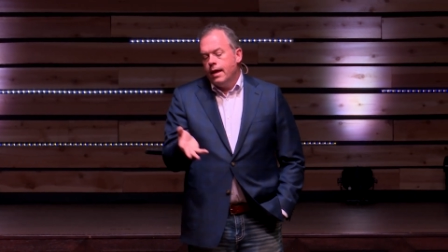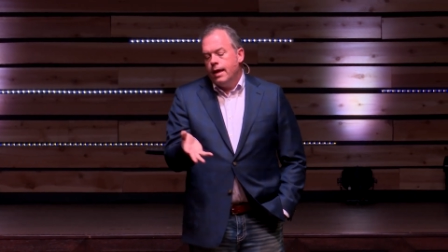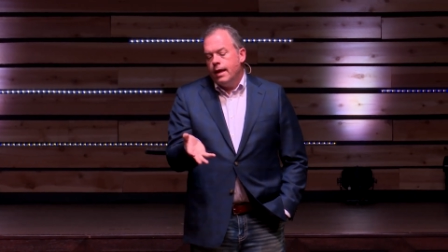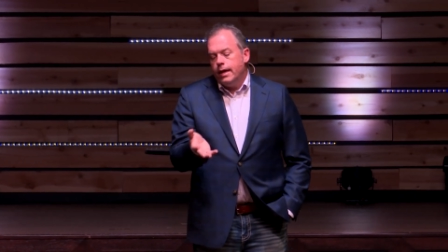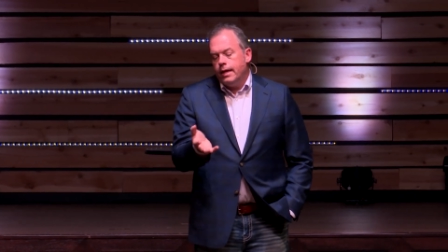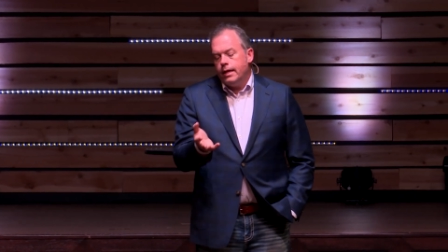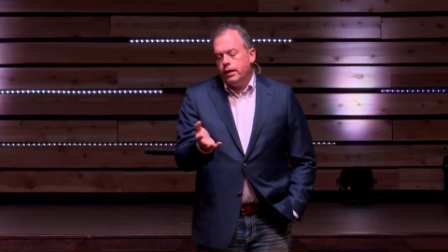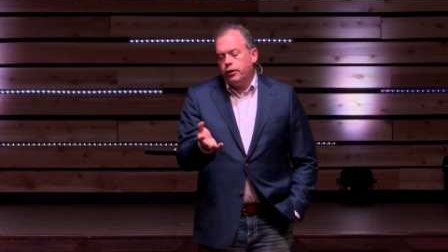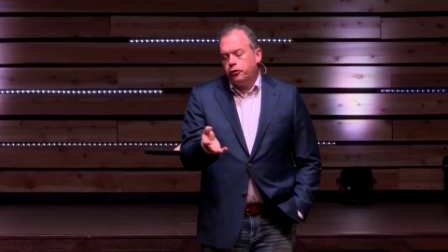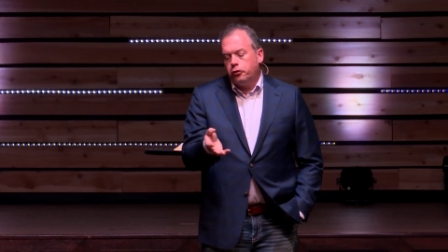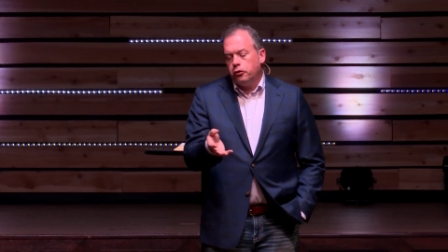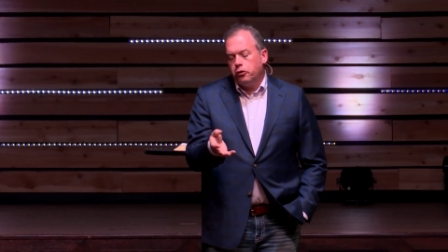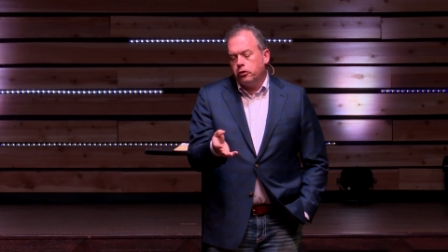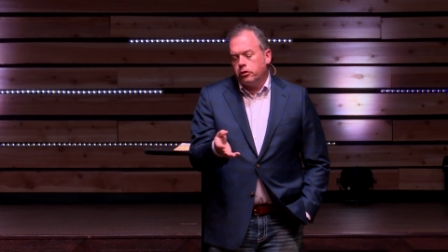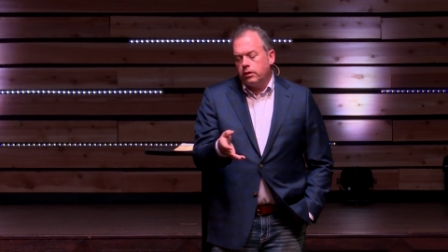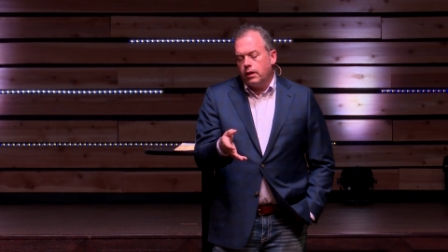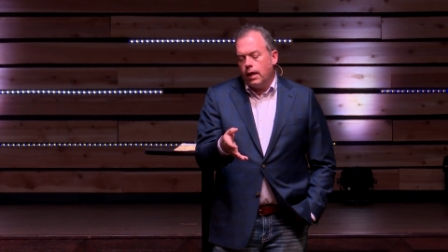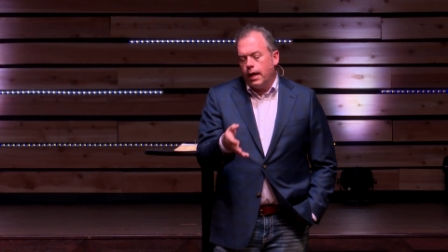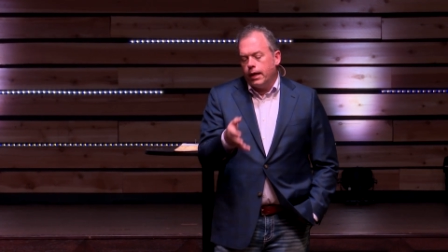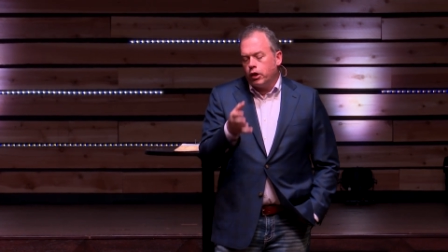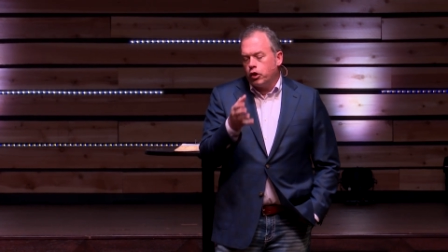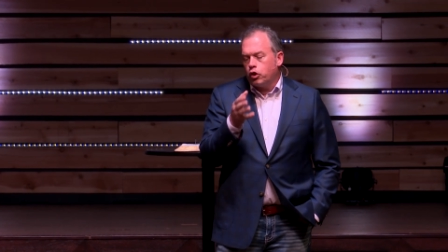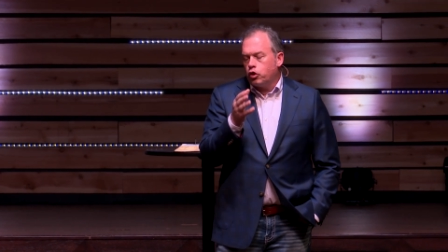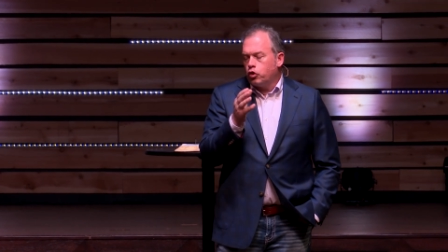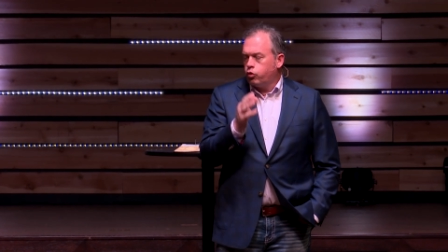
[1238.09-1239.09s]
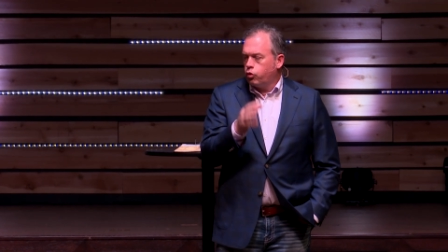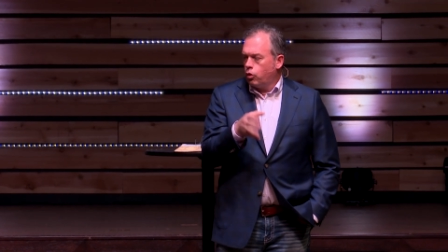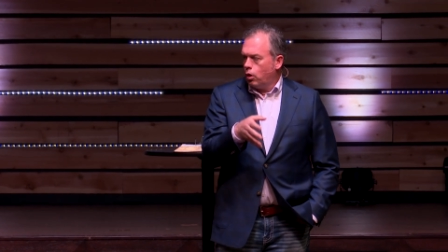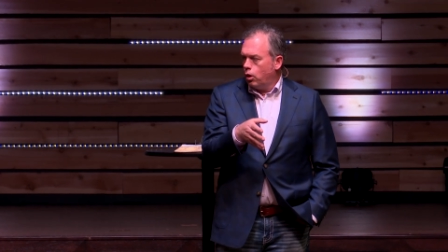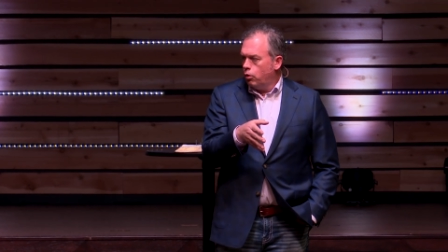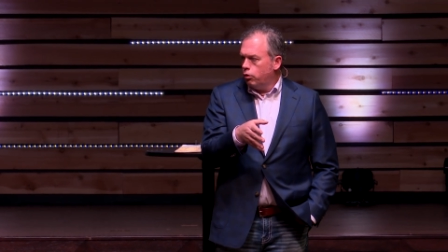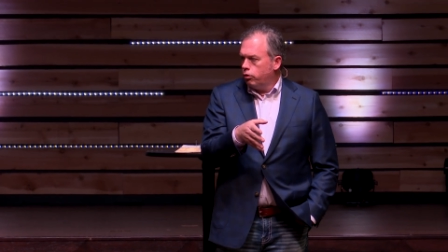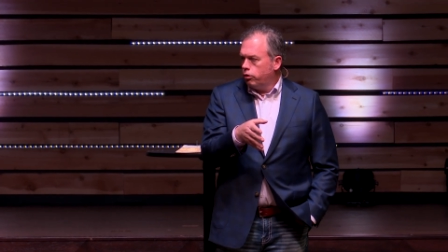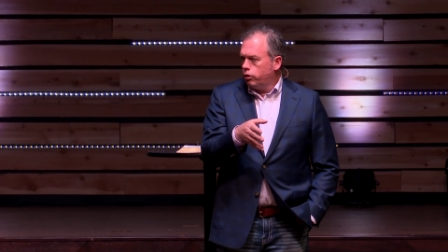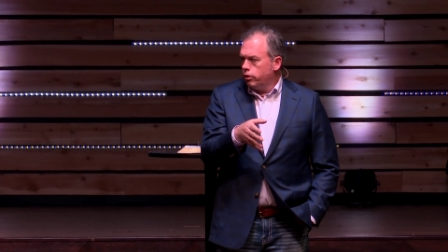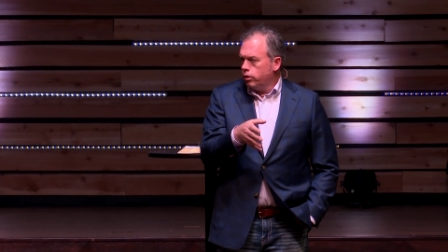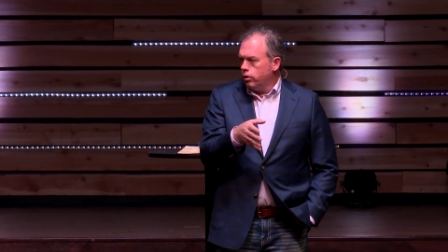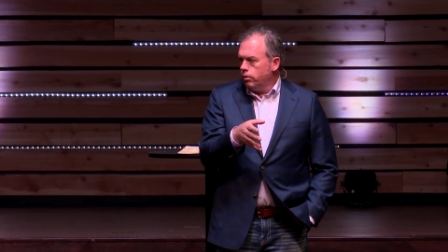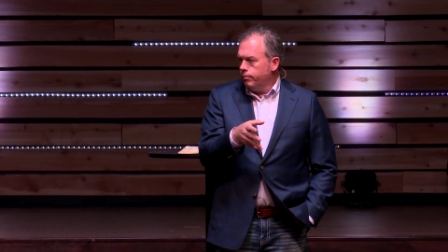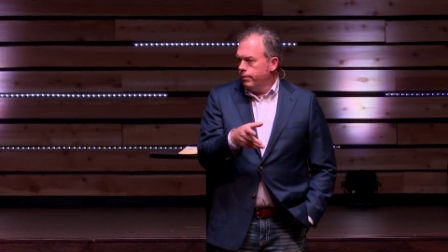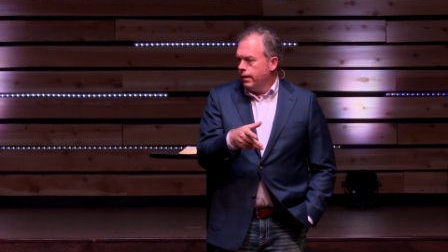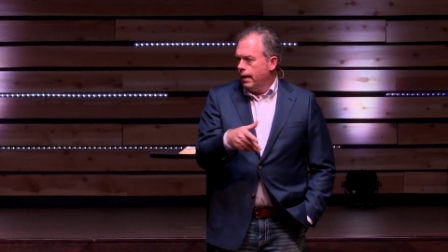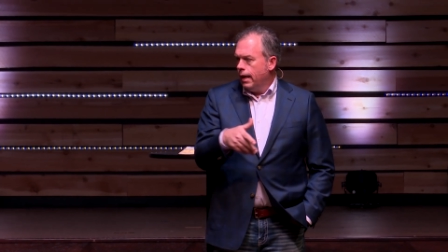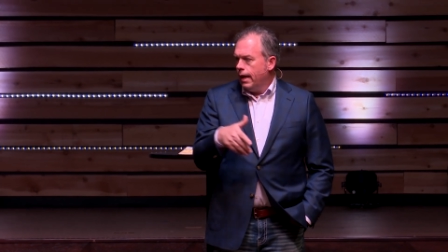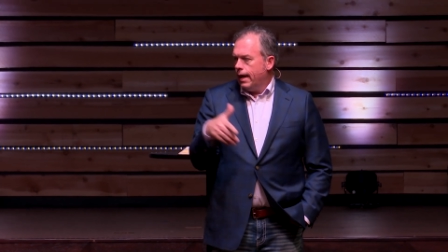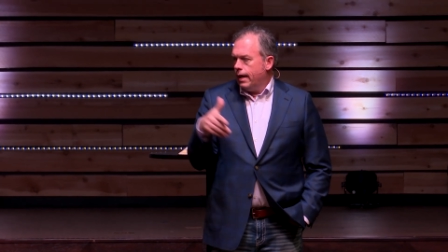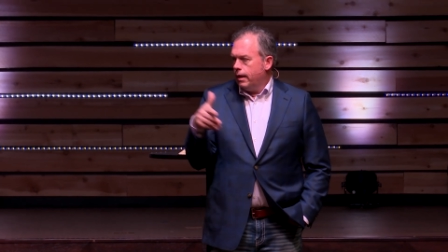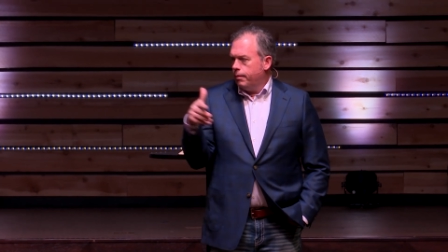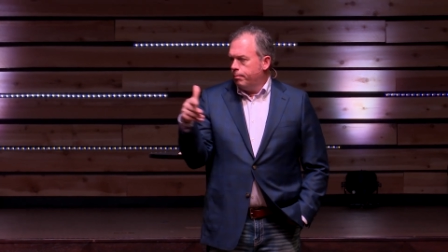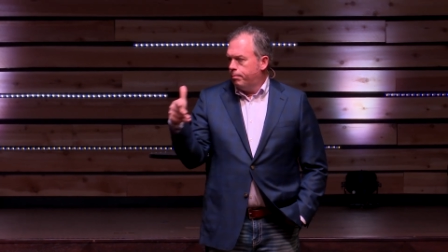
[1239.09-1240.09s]
He took, like, Kroger
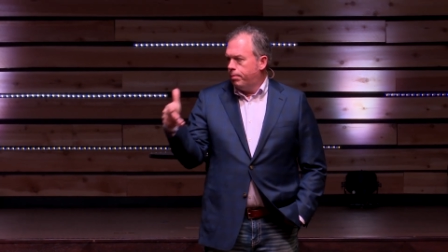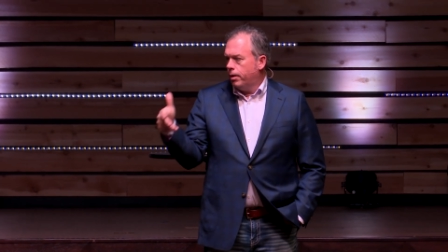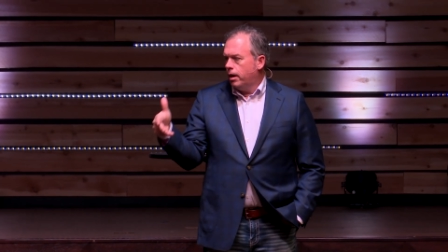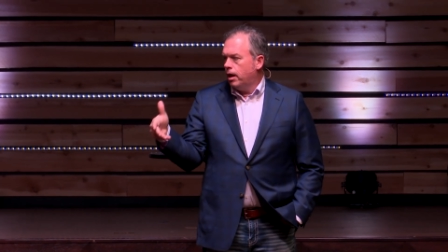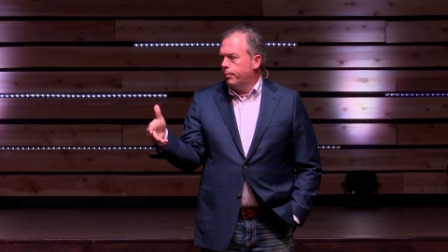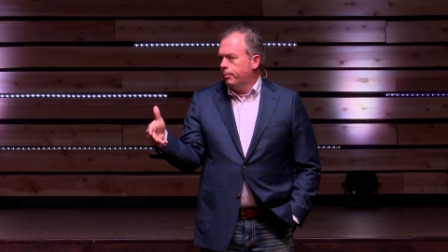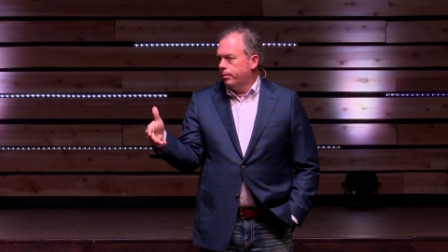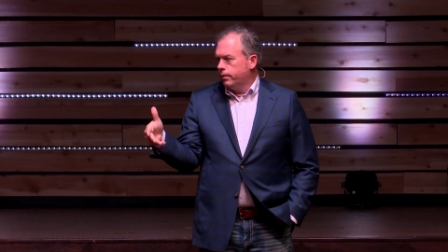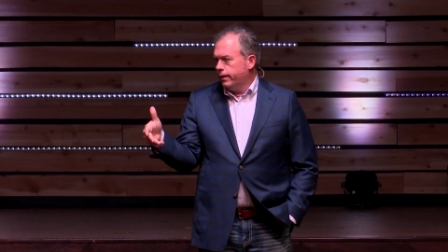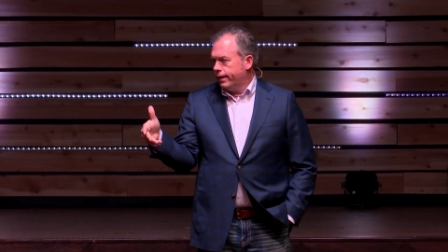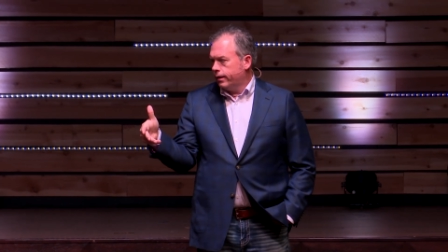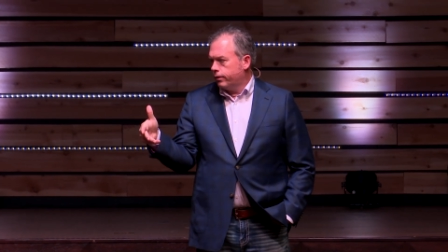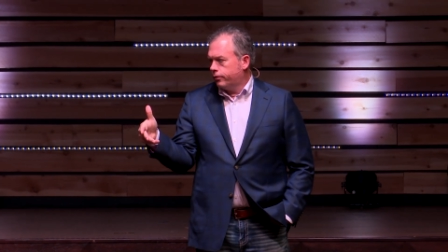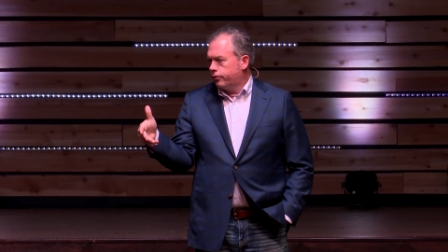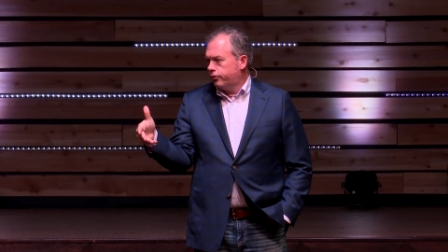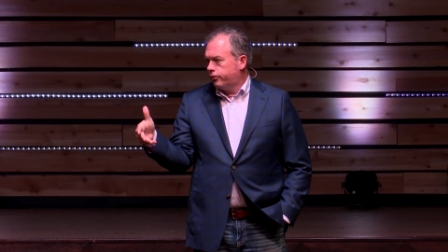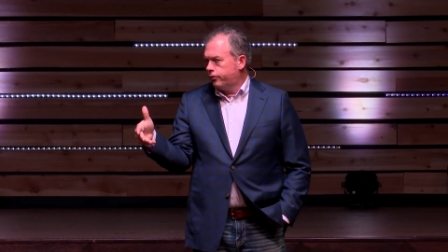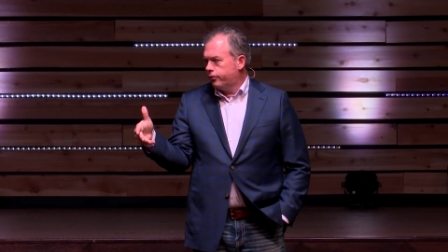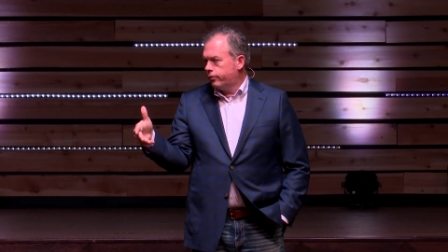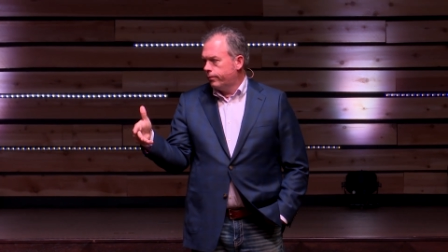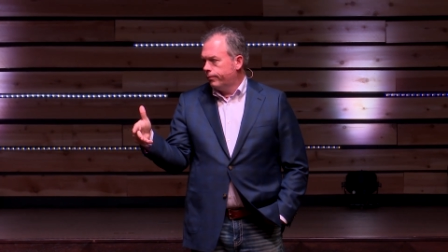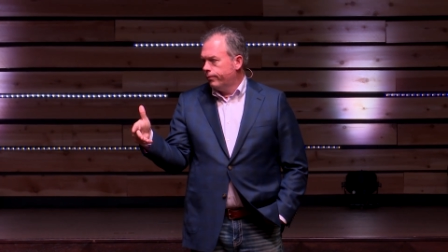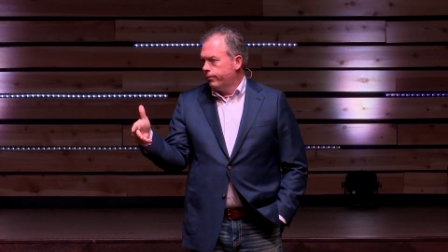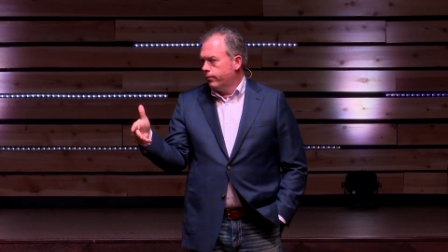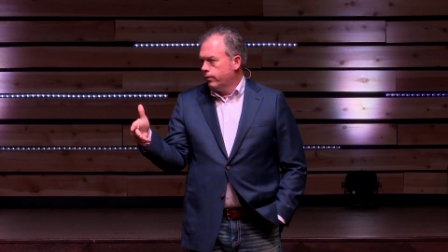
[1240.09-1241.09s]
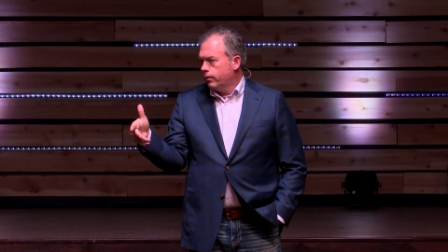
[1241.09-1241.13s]
and Publix.